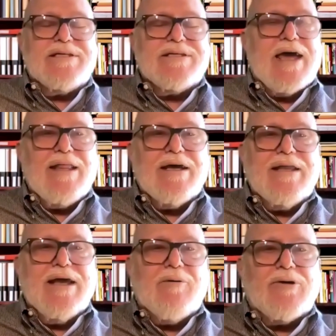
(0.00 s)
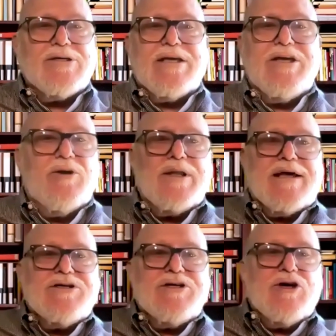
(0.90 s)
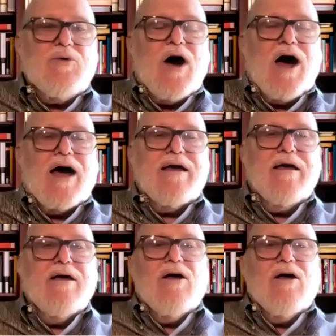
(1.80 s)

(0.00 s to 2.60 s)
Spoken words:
satellite network said, you know what, that's too high.